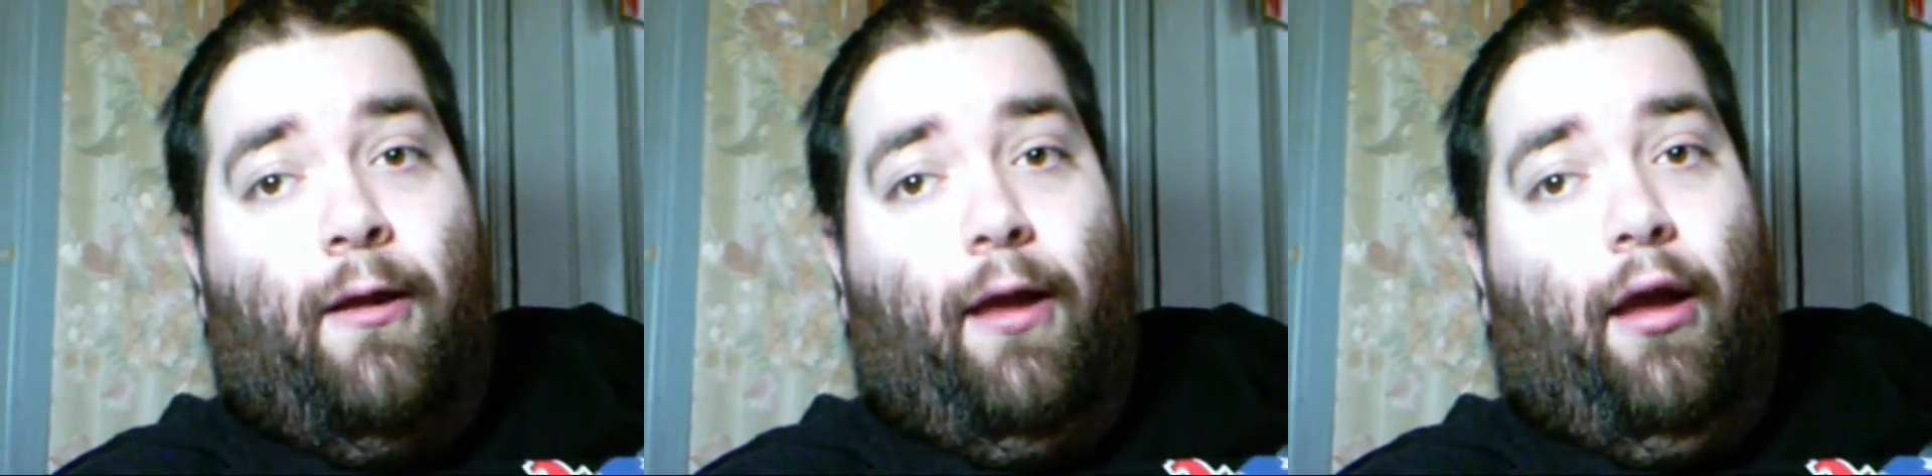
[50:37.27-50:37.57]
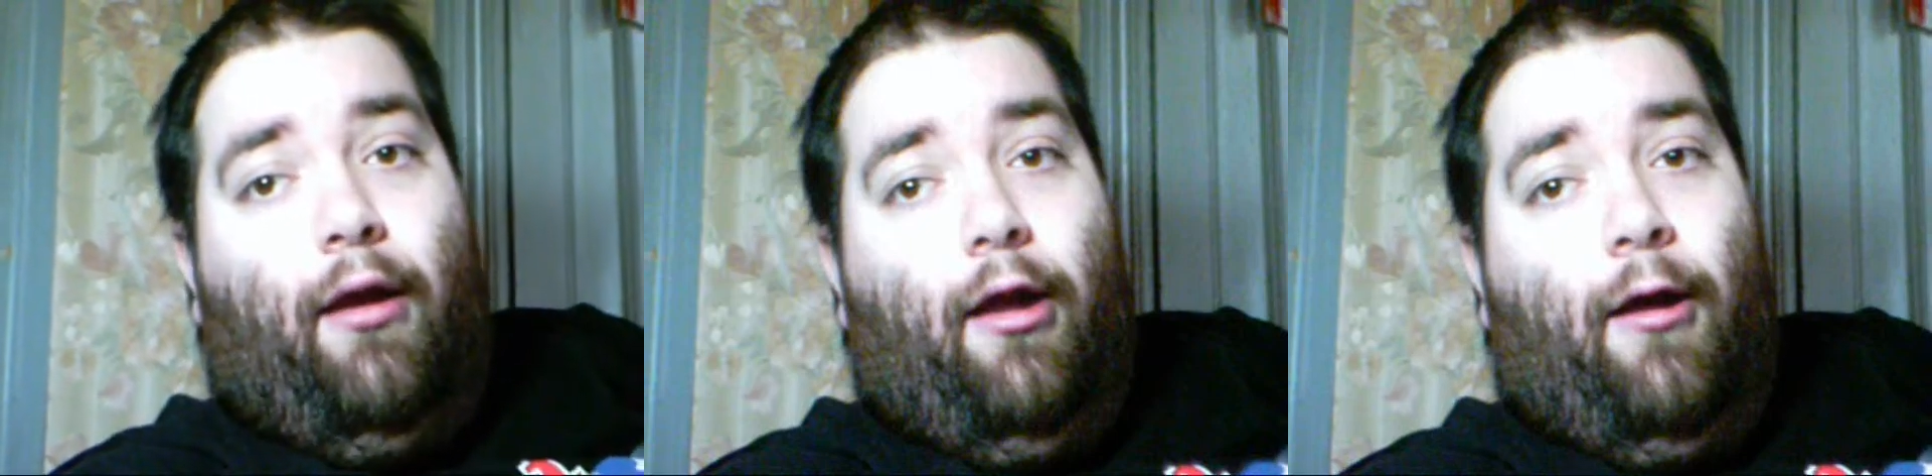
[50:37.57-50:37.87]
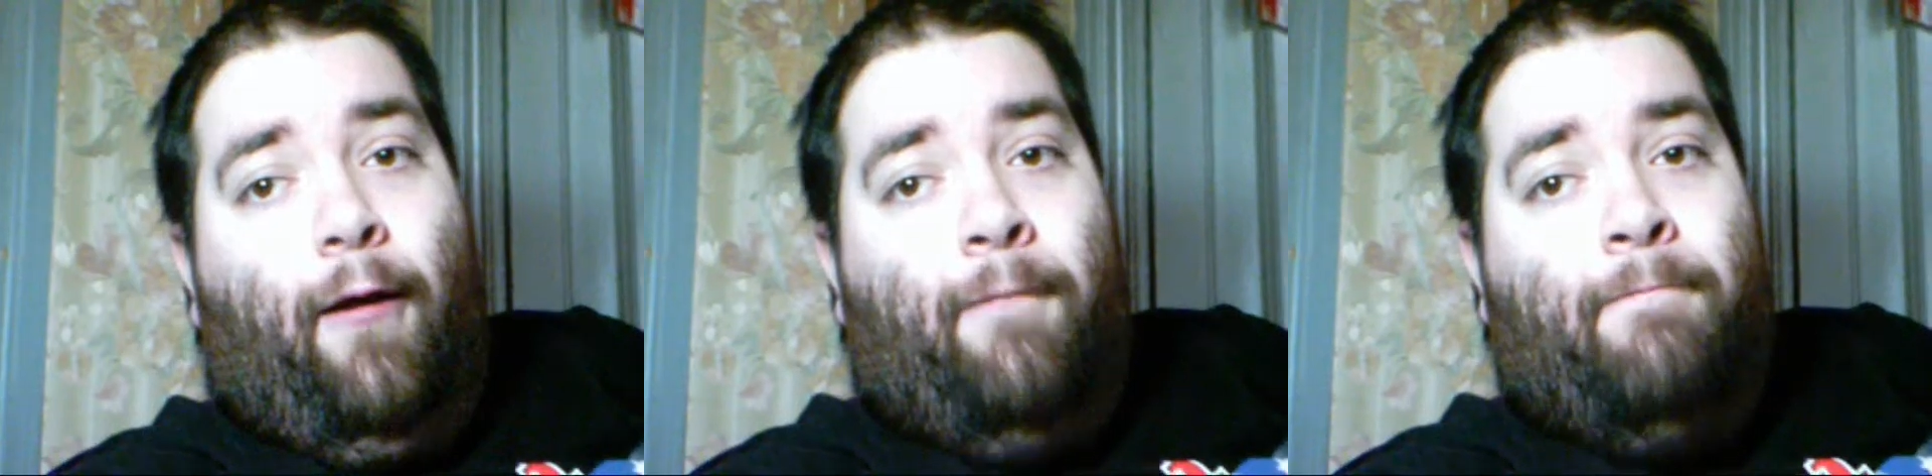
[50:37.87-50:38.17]
And
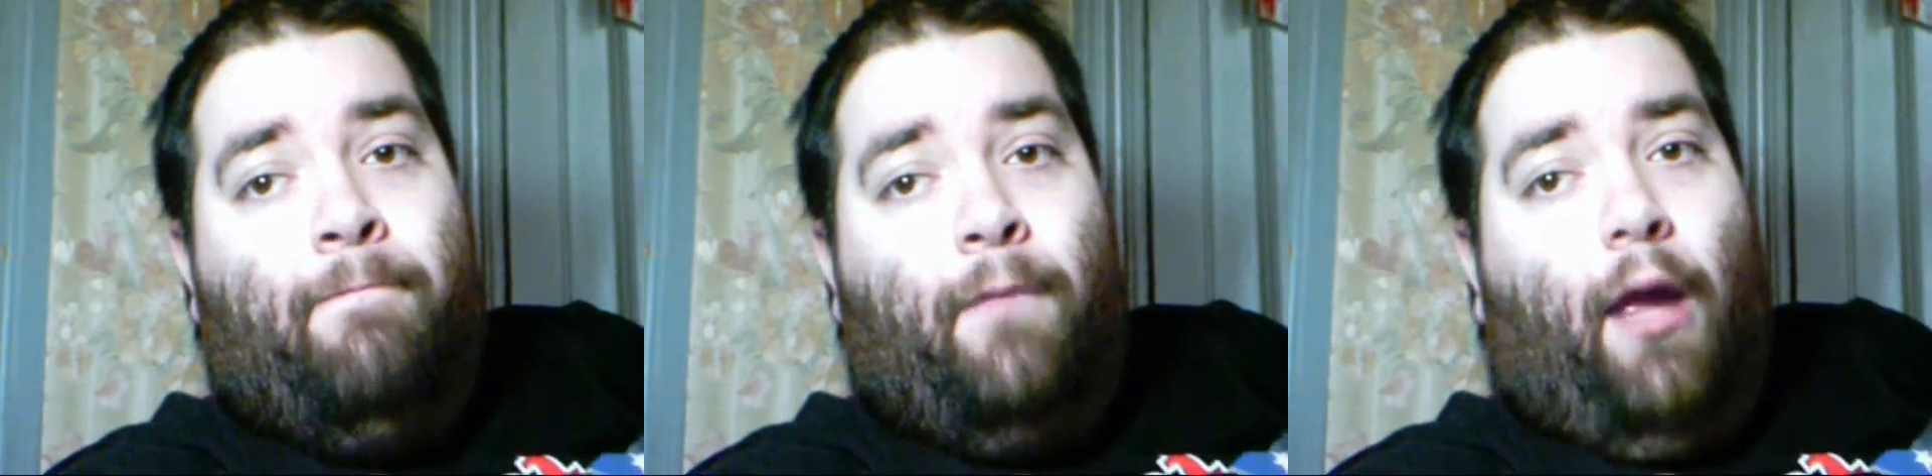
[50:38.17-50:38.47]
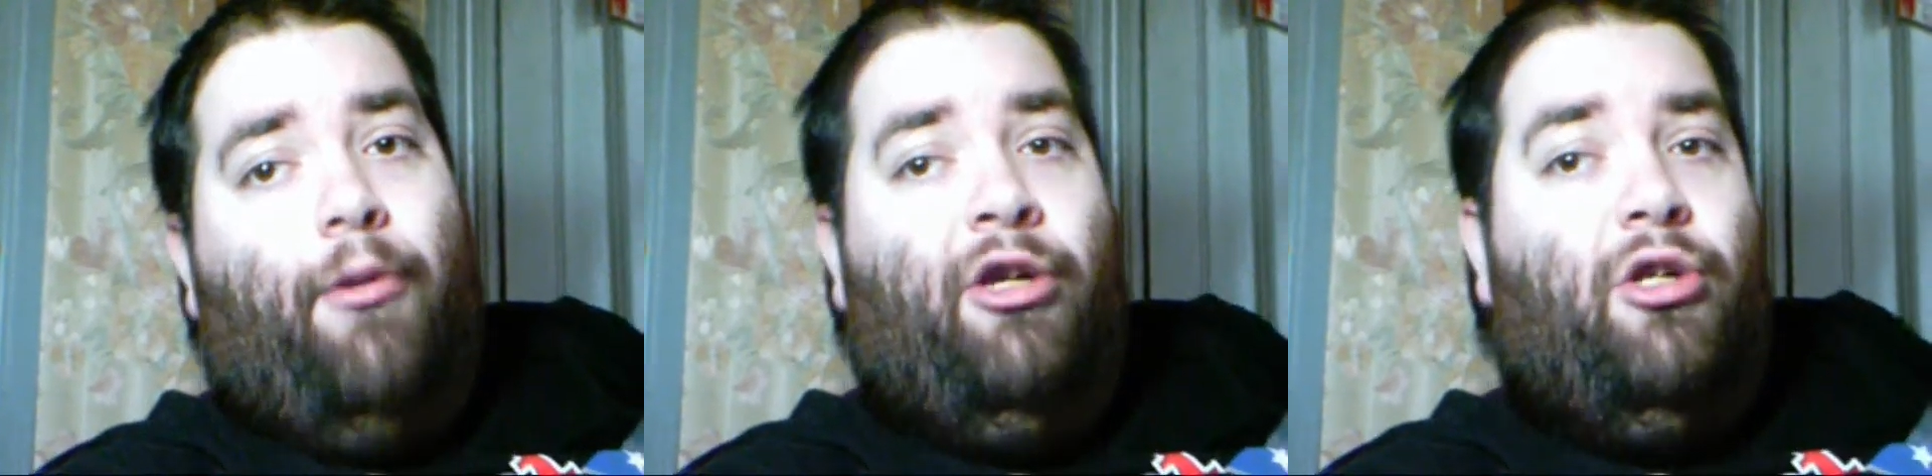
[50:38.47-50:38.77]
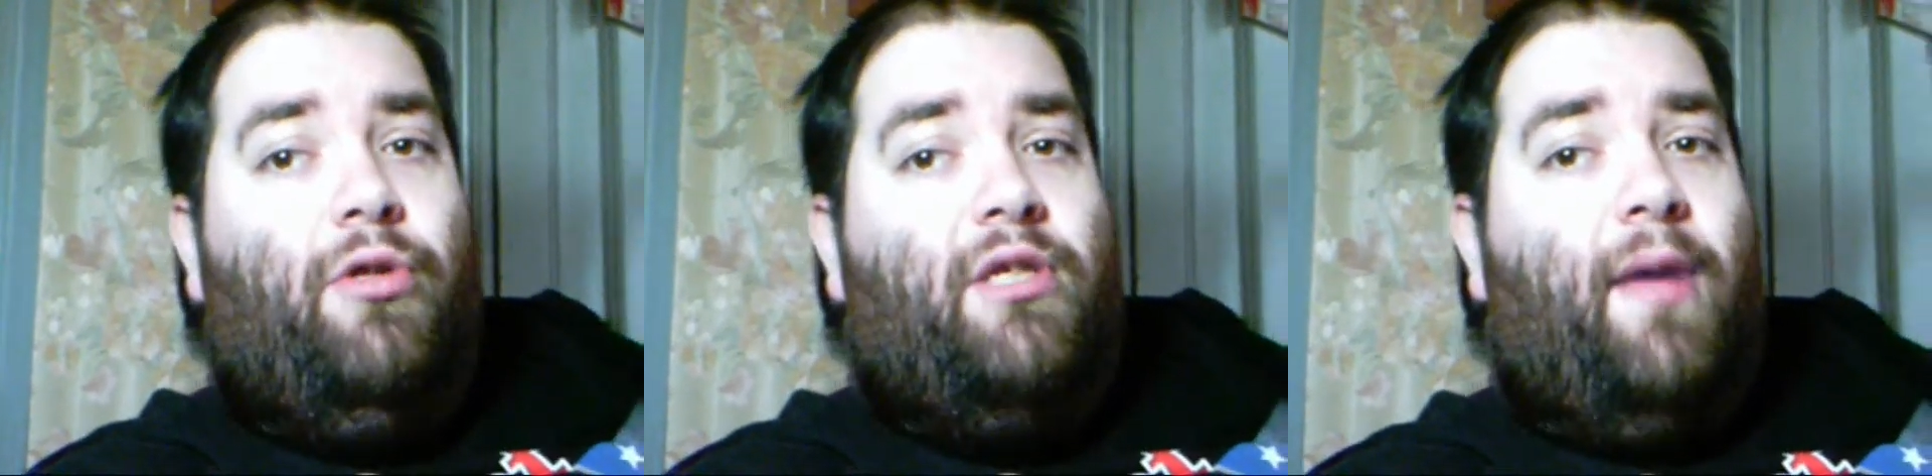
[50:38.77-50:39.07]
I'm going to
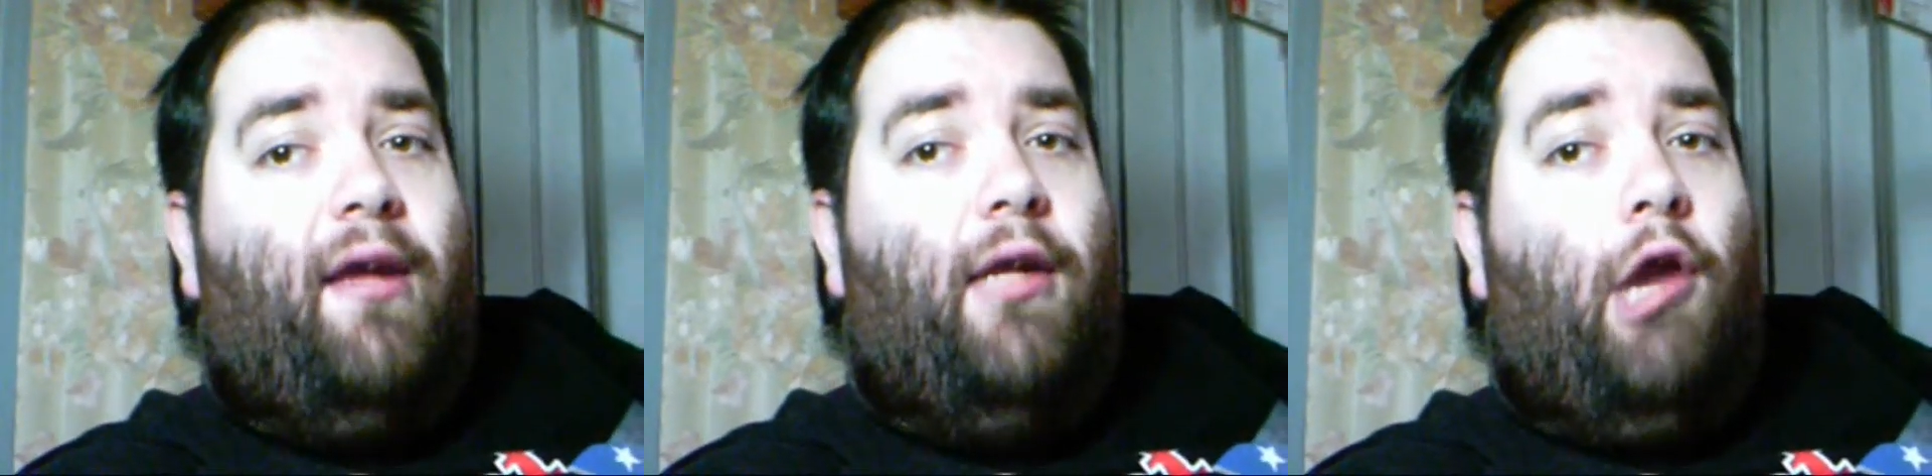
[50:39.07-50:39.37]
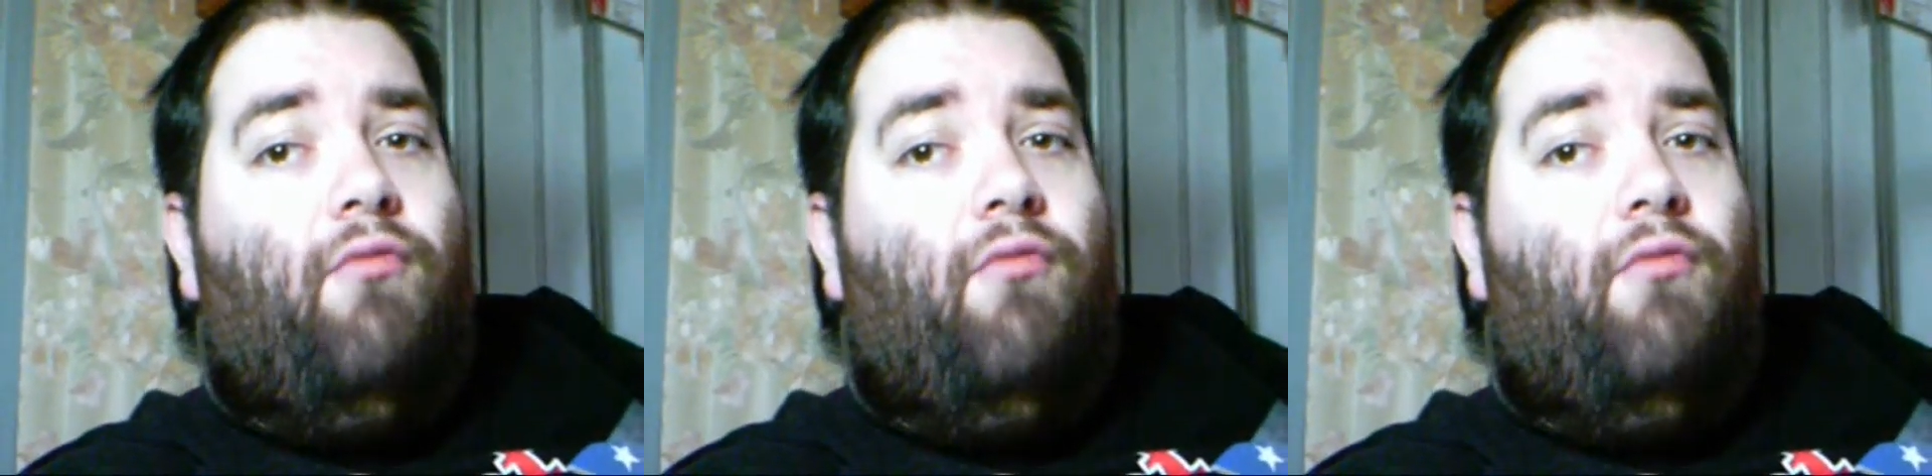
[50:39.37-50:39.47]
do the SmackDown